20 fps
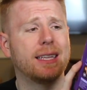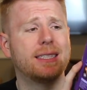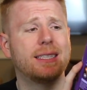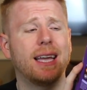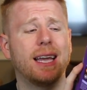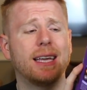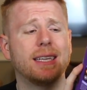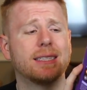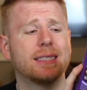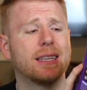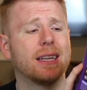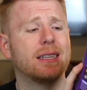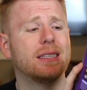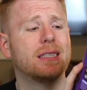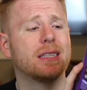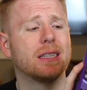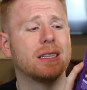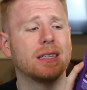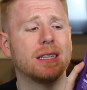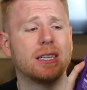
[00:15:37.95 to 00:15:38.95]
it tastes
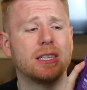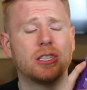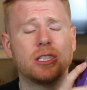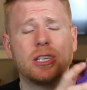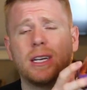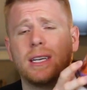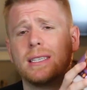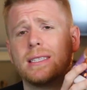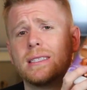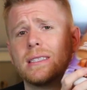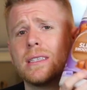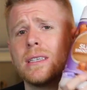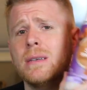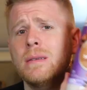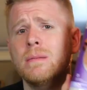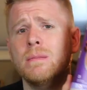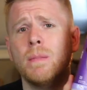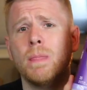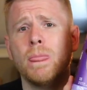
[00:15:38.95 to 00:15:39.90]
delicious.